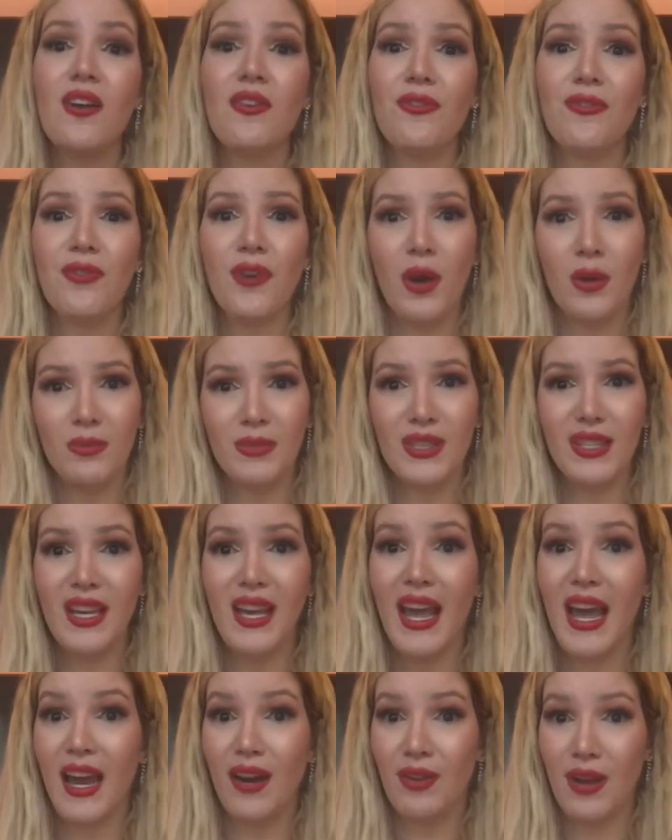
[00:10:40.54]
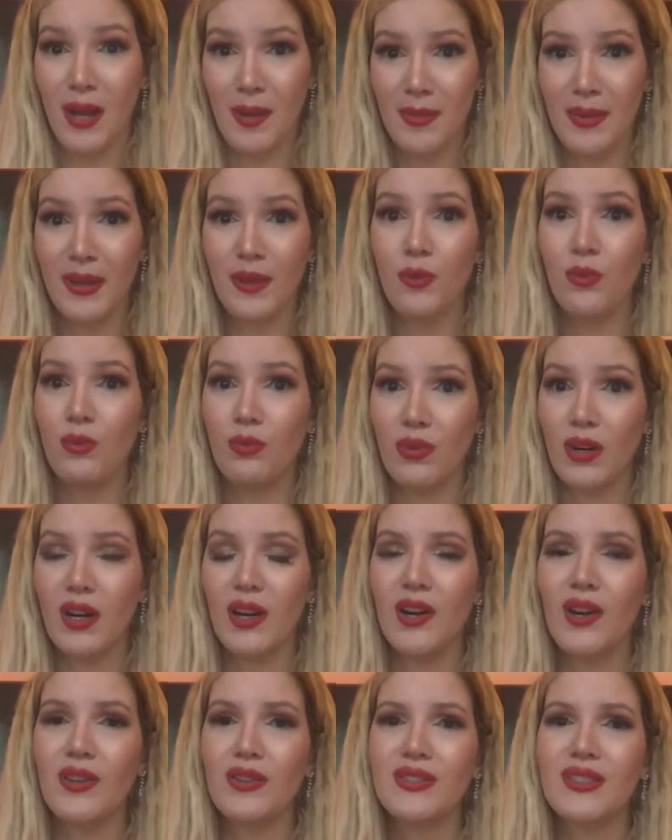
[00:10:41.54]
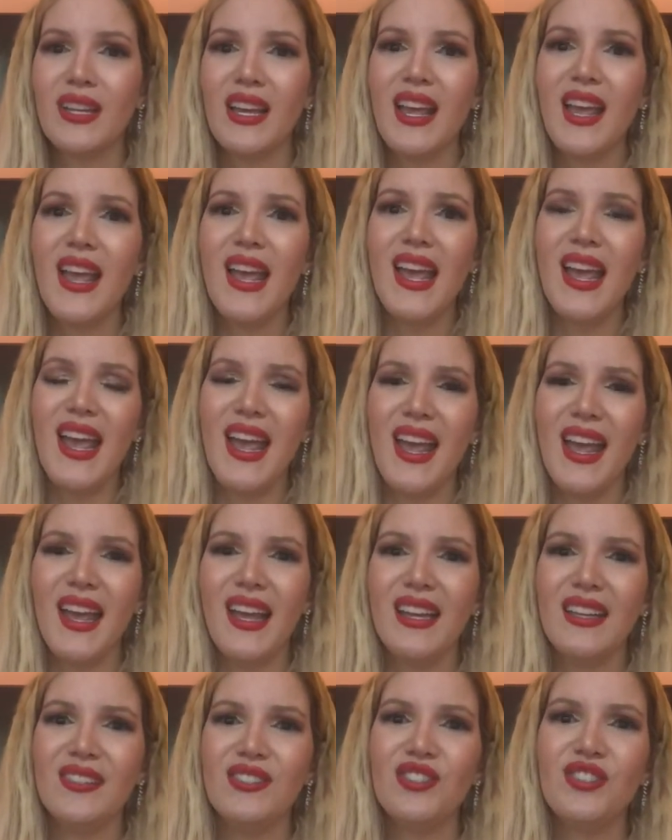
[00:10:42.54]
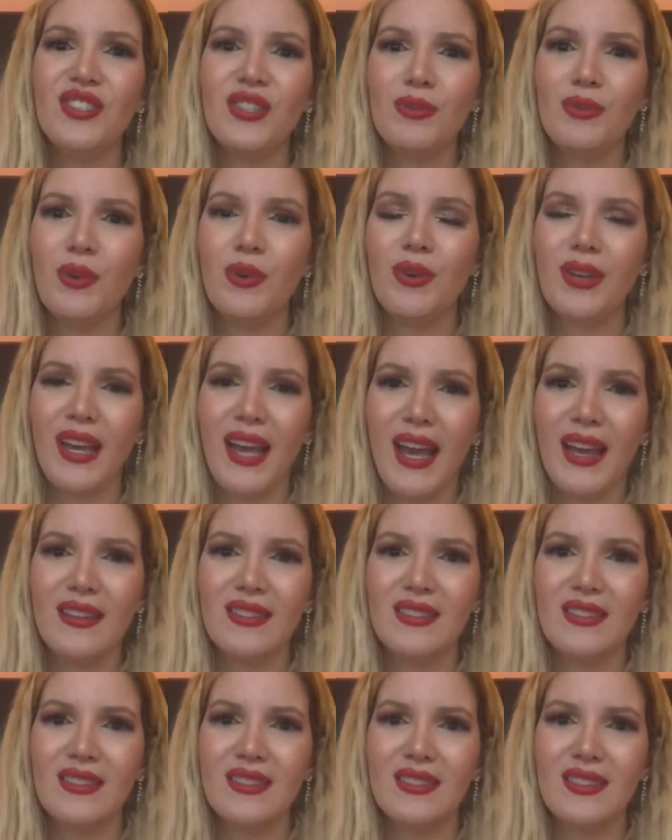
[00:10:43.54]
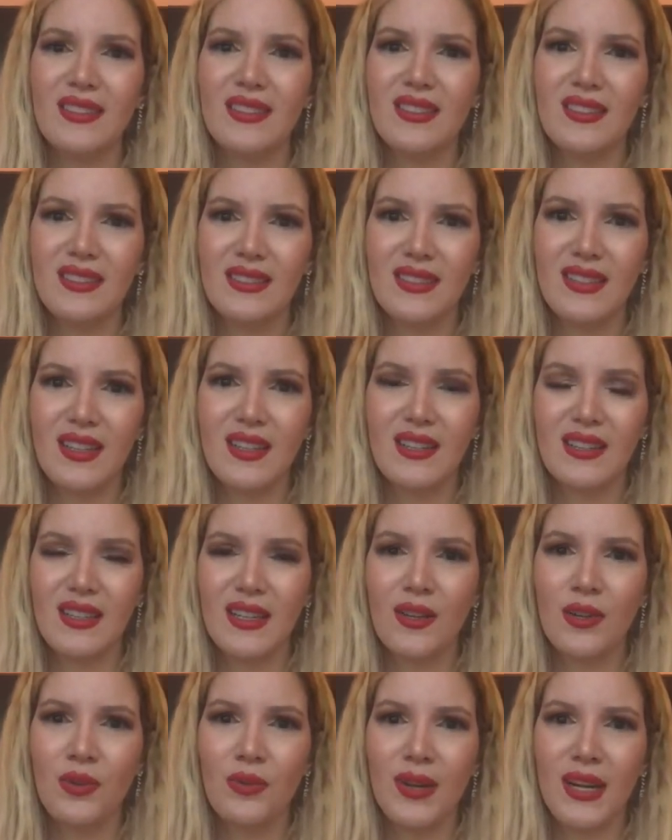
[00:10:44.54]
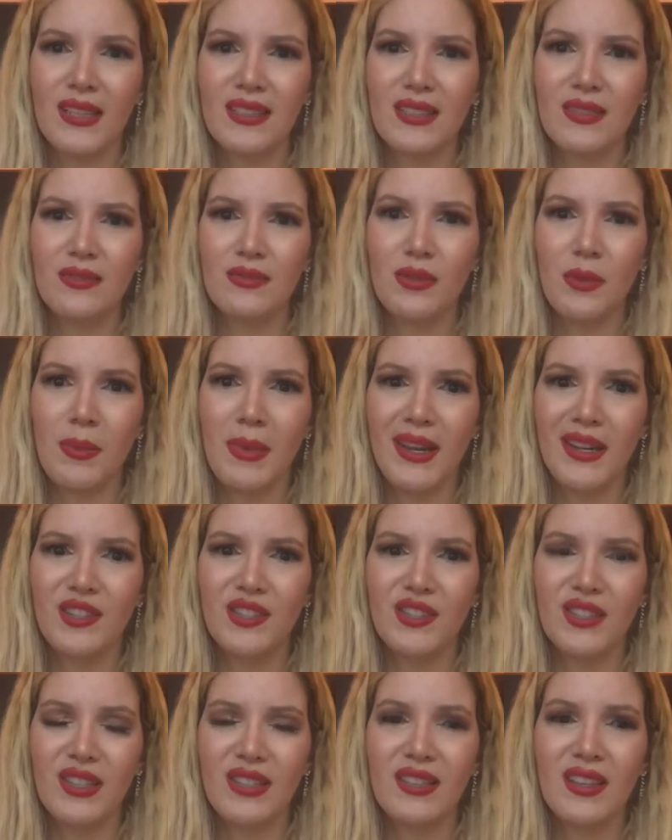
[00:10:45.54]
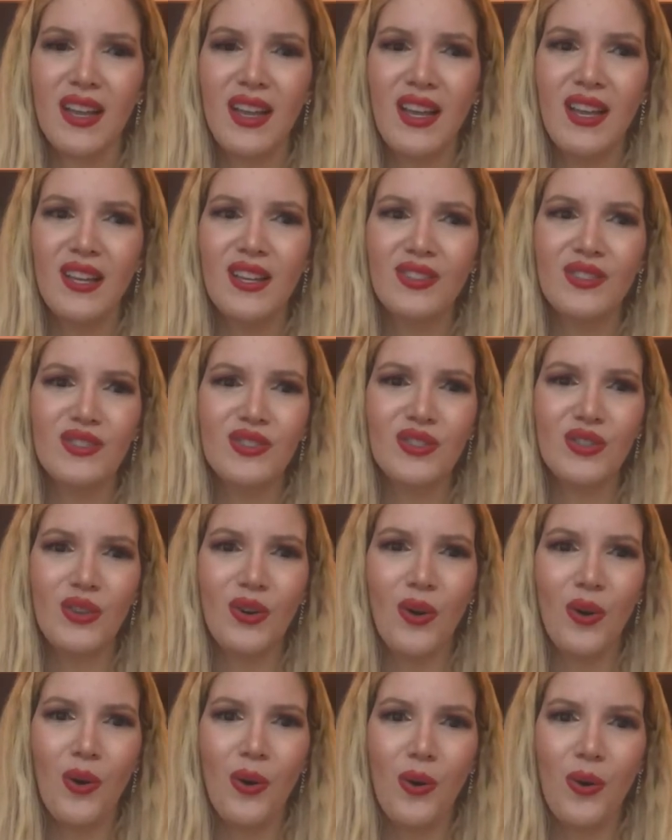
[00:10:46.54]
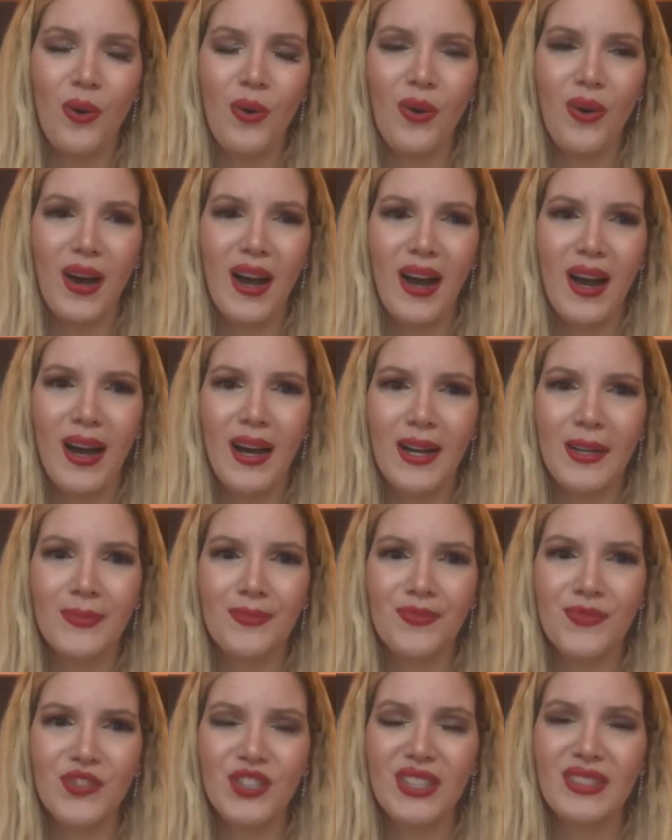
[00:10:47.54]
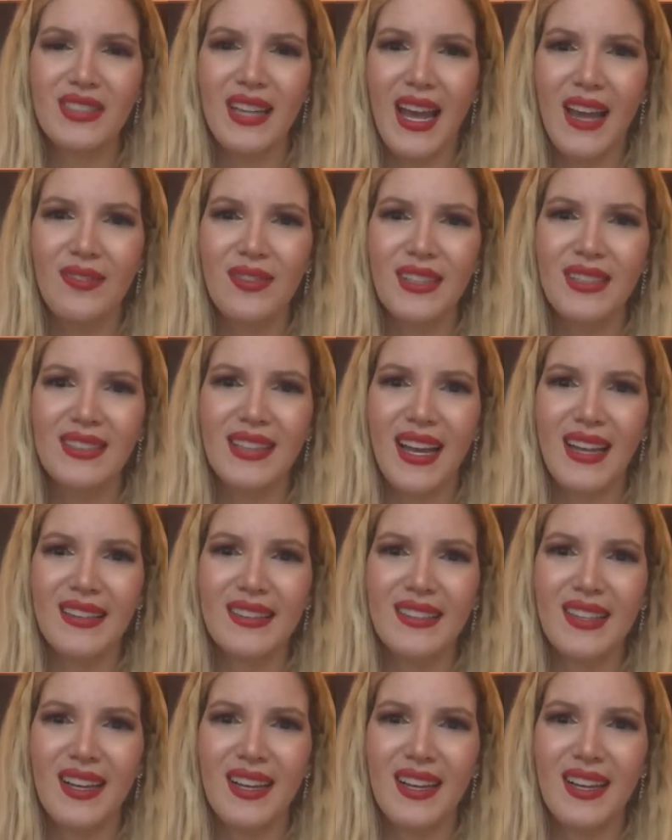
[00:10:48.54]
from the Arabic world, and she will get the correct information. So just having that